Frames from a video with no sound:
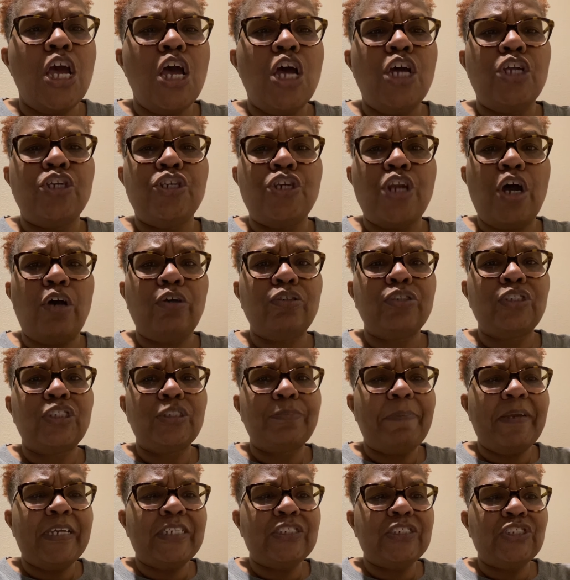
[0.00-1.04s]
No
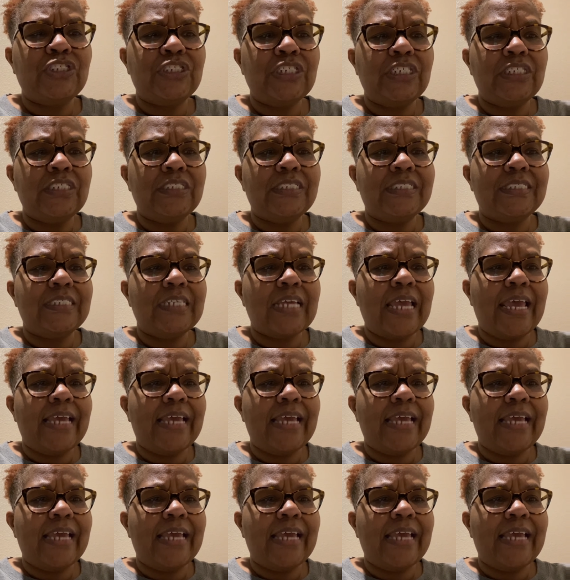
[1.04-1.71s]
species